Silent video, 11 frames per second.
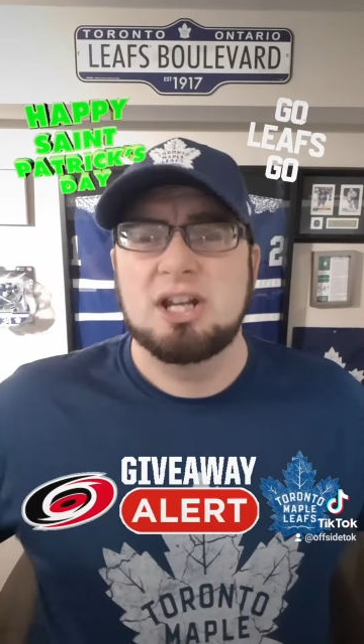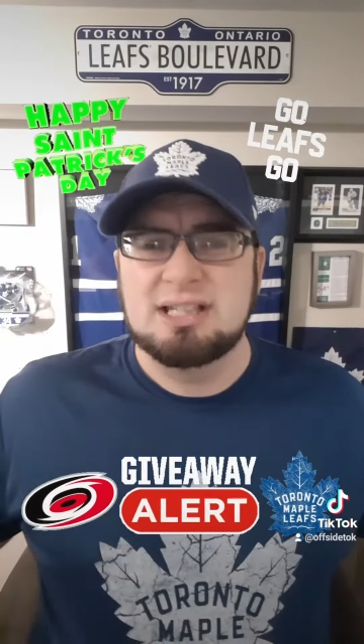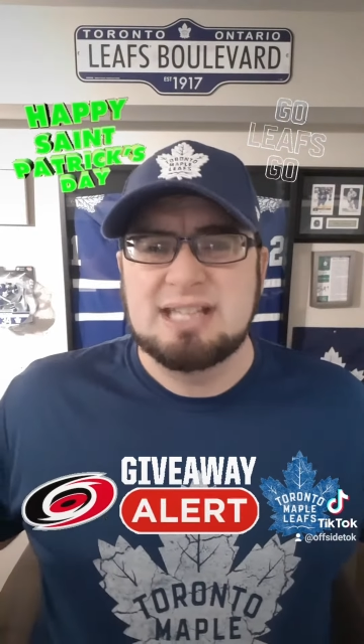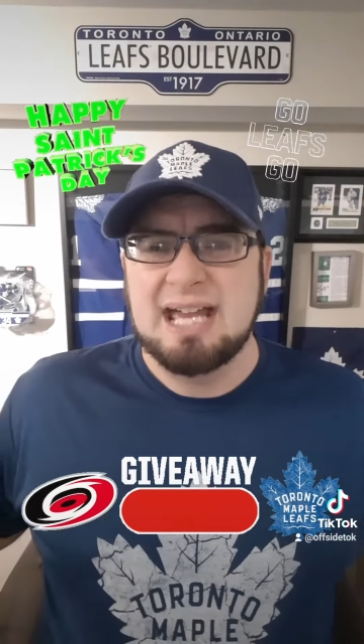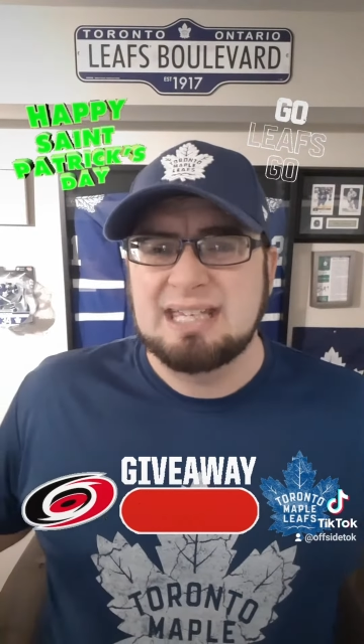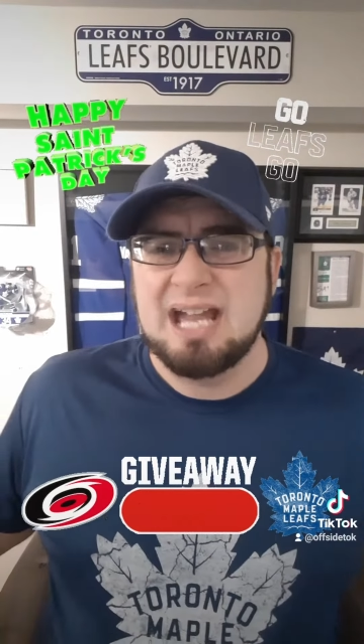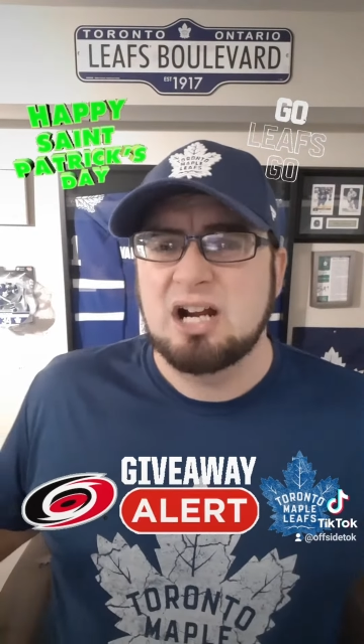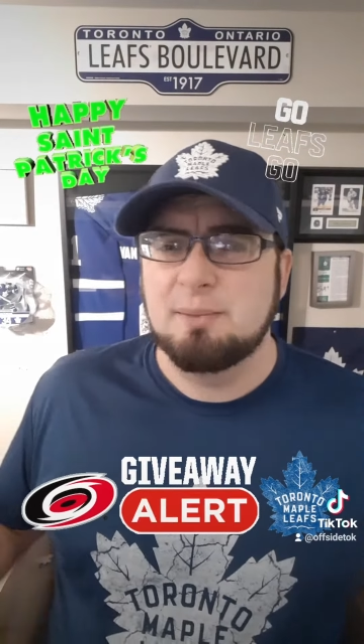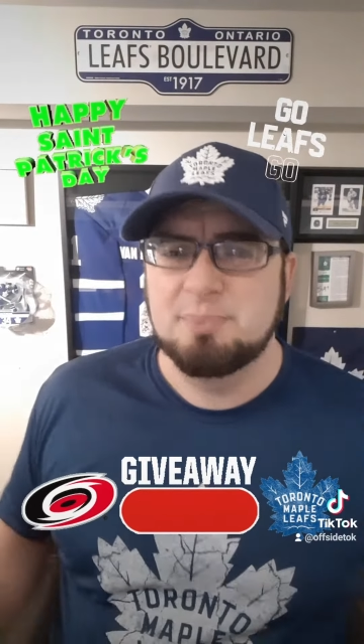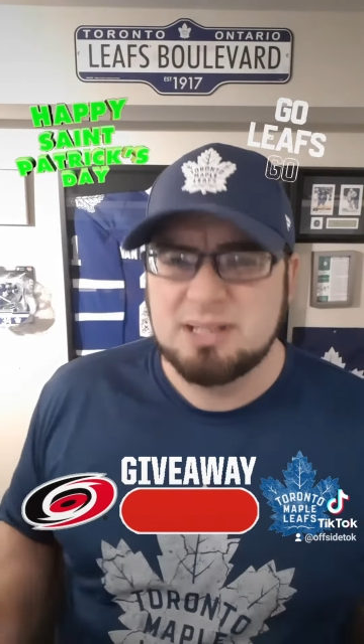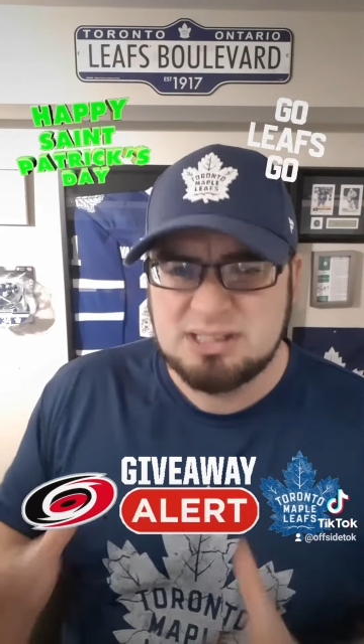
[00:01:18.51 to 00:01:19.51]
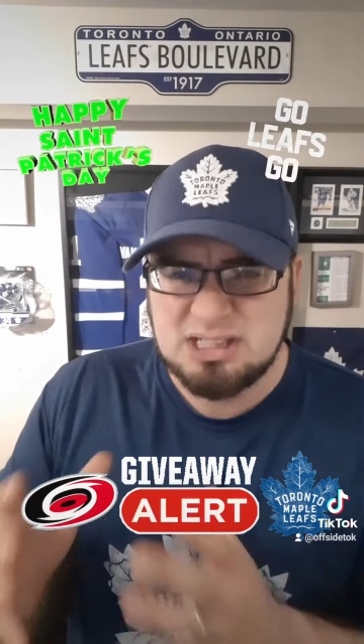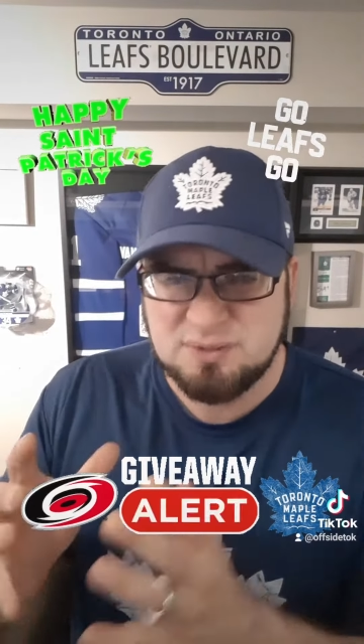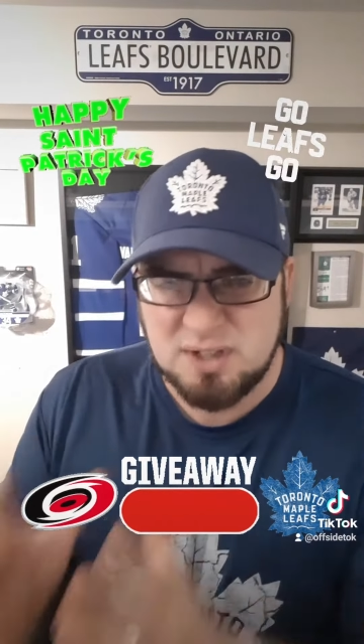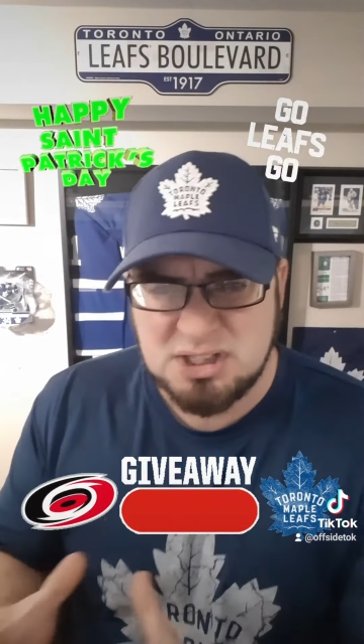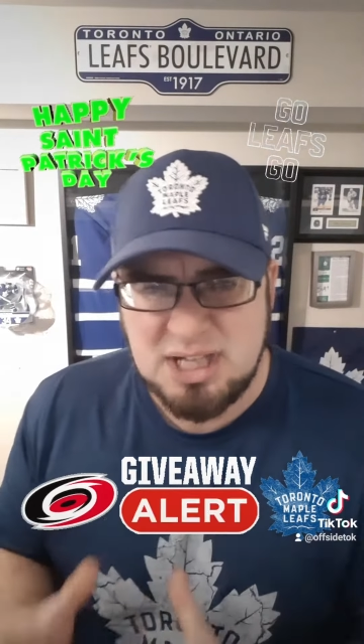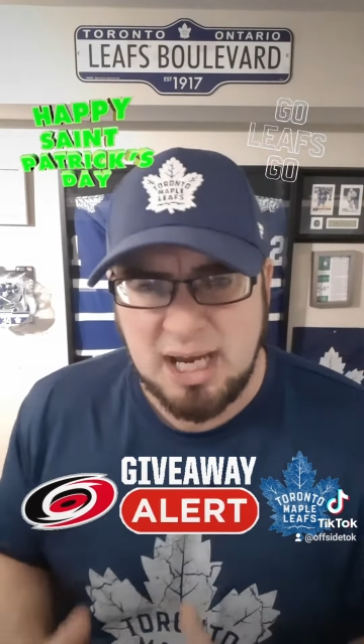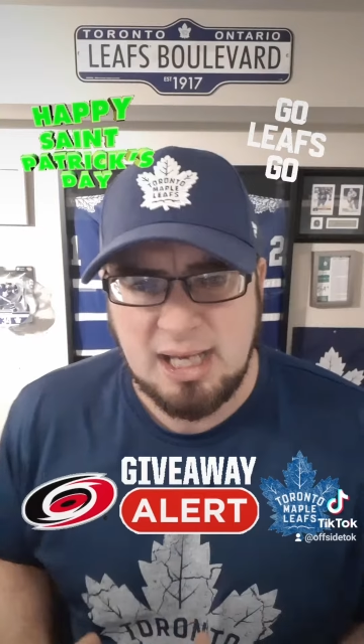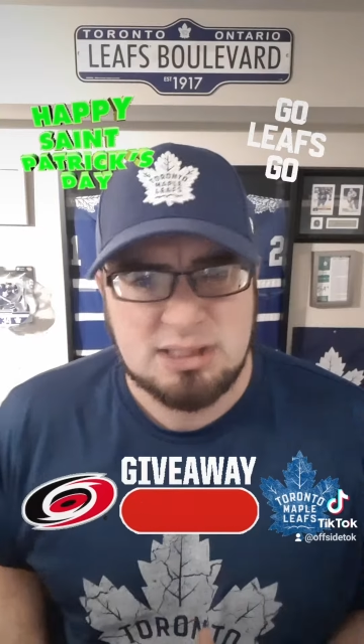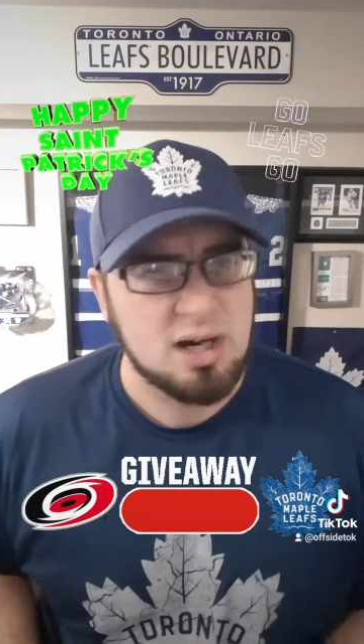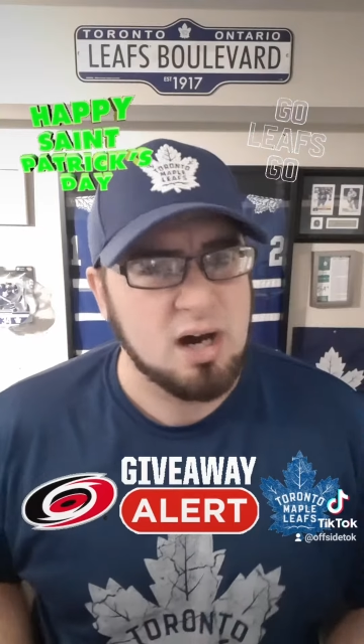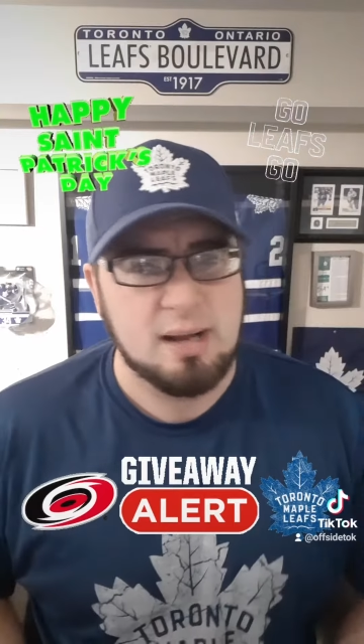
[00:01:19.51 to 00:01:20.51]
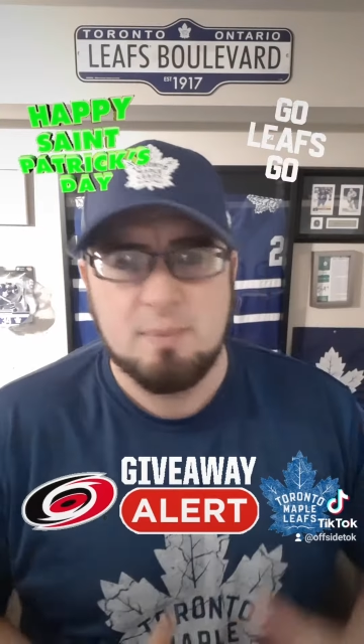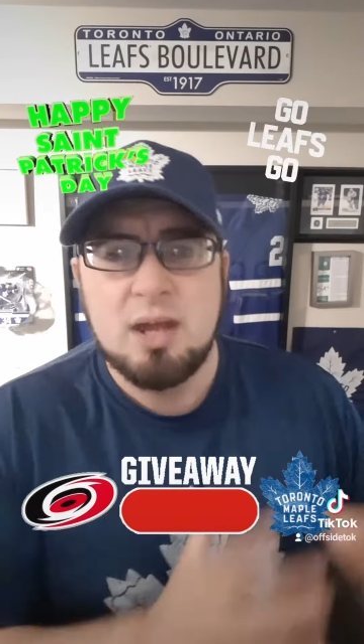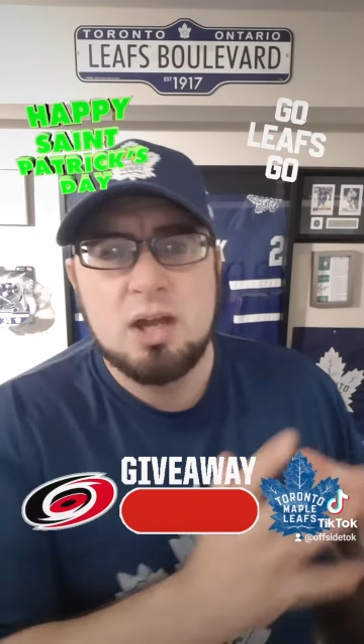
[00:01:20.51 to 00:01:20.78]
to take care of business for the second time